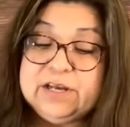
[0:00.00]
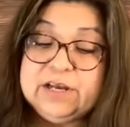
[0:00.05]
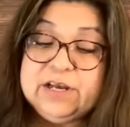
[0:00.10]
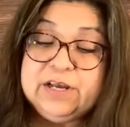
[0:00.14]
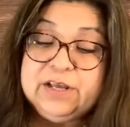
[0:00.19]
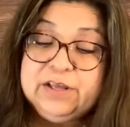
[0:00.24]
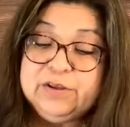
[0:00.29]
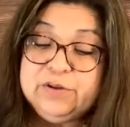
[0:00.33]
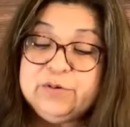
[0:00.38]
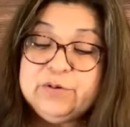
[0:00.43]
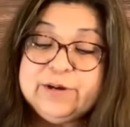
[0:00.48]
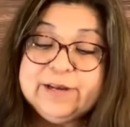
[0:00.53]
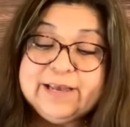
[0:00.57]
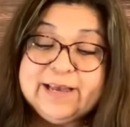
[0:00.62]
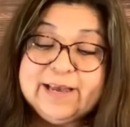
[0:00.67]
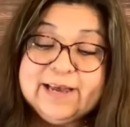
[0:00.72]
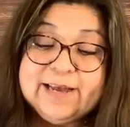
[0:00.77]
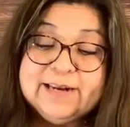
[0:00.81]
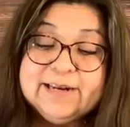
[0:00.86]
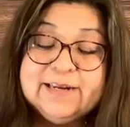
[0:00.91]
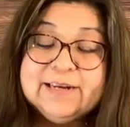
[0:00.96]
You
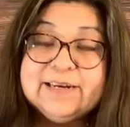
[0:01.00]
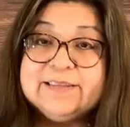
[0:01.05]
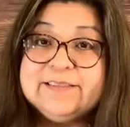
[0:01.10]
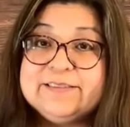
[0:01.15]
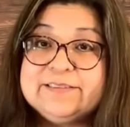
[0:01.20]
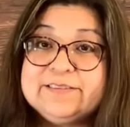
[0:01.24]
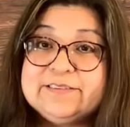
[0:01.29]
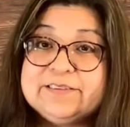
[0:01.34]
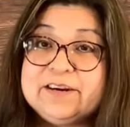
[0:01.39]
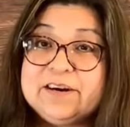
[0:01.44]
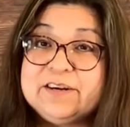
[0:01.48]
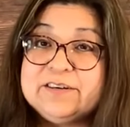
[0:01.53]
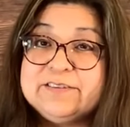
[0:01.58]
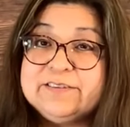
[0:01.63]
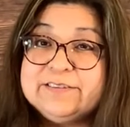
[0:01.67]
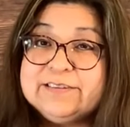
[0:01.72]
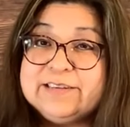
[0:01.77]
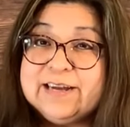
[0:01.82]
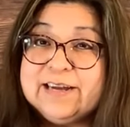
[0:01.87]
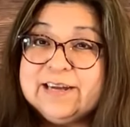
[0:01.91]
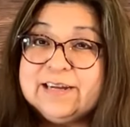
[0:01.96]
can cut this
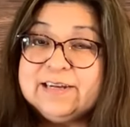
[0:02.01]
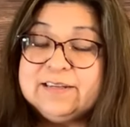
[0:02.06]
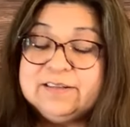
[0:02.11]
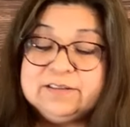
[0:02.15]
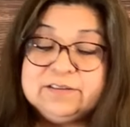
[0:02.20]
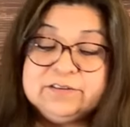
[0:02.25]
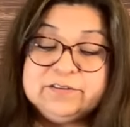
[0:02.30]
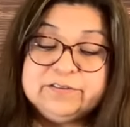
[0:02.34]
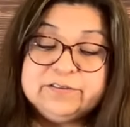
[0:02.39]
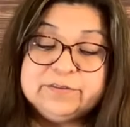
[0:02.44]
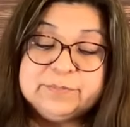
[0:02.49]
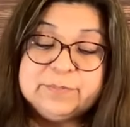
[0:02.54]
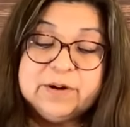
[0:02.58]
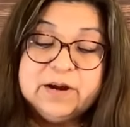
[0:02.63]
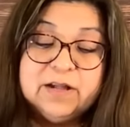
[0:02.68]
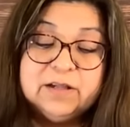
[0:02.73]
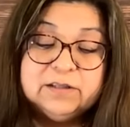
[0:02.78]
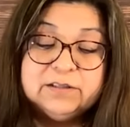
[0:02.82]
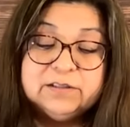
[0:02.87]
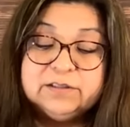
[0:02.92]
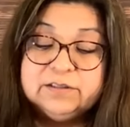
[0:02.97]
cardstock a little
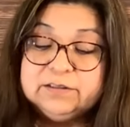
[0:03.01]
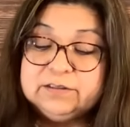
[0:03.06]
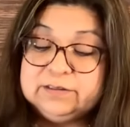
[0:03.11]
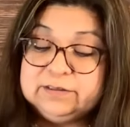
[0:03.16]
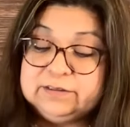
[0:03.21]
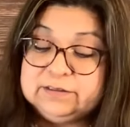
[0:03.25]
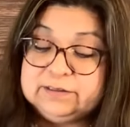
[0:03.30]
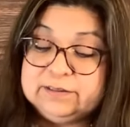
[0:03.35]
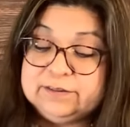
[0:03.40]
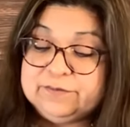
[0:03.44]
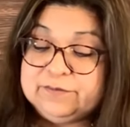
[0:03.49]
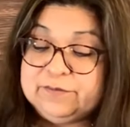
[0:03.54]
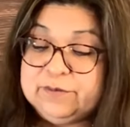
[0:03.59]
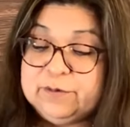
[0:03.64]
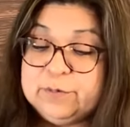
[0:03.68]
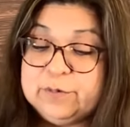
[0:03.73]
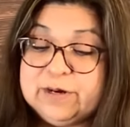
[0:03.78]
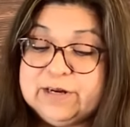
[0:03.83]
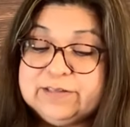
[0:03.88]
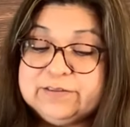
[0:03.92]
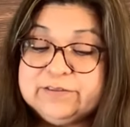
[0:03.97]
smaller if you
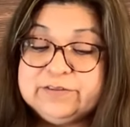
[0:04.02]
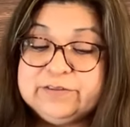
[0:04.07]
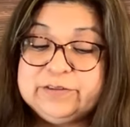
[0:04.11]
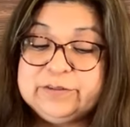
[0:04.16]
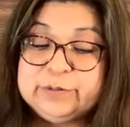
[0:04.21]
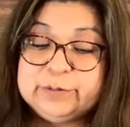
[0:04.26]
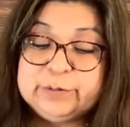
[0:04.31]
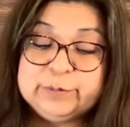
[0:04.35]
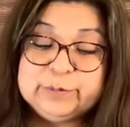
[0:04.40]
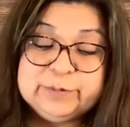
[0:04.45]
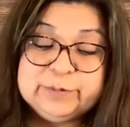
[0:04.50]
want to.